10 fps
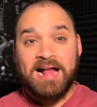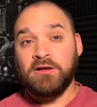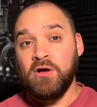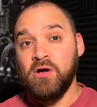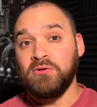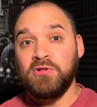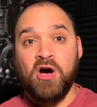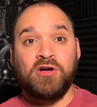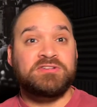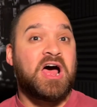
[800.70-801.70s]
Alcohol
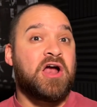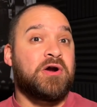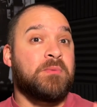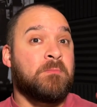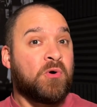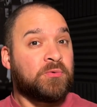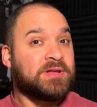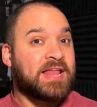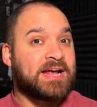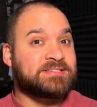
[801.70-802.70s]
laws are more
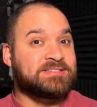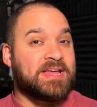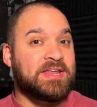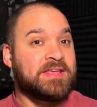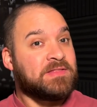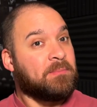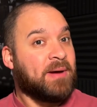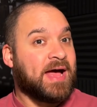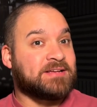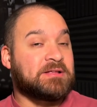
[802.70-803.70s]
relaxed than in the
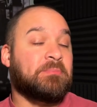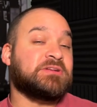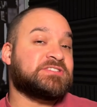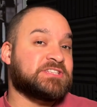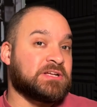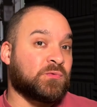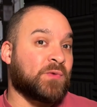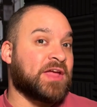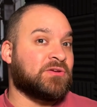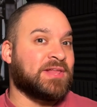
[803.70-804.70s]
past, but still
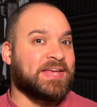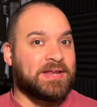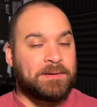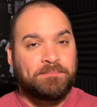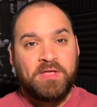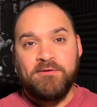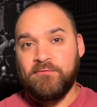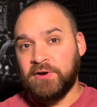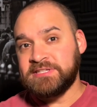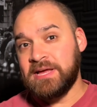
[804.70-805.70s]
regulated.
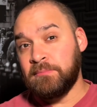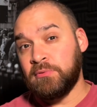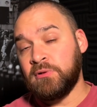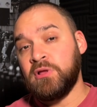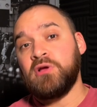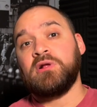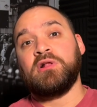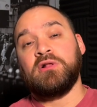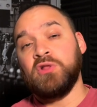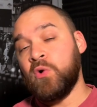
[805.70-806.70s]
For example,
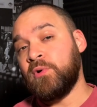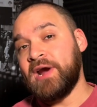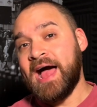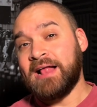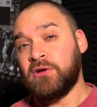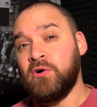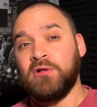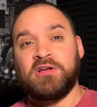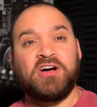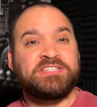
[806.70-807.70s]
lower
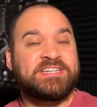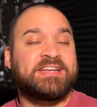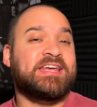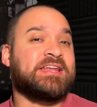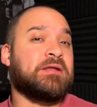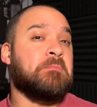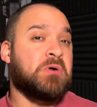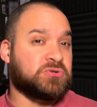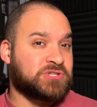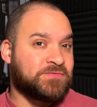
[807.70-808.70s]
alcohol content in
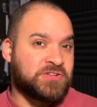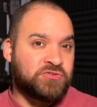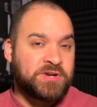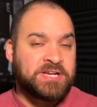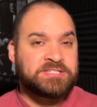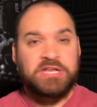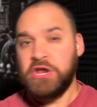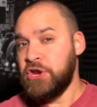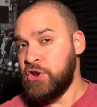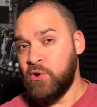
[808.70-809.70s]
most of the drinks,
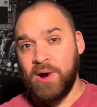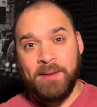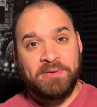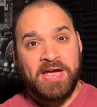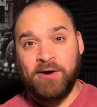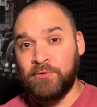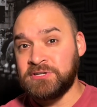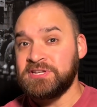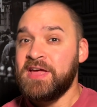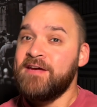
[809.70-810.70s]
no happy
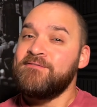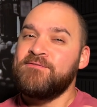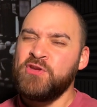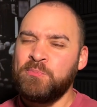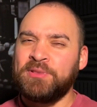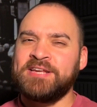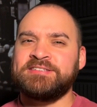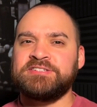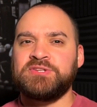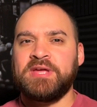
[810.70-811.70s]
hours, few
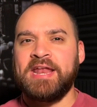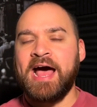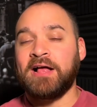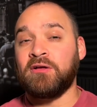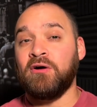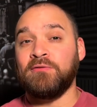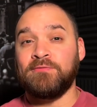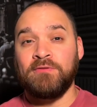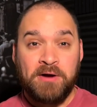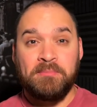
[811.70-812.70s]
places to get alcohol
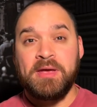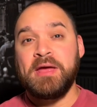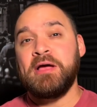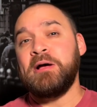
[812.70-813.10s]
from,